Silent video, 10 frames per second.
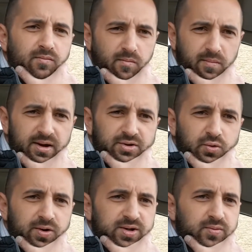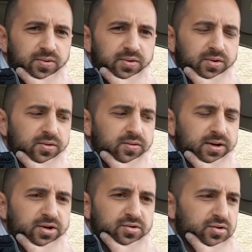noises with their
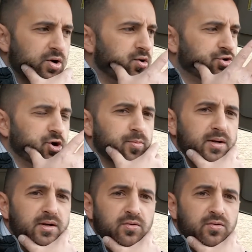like car chirping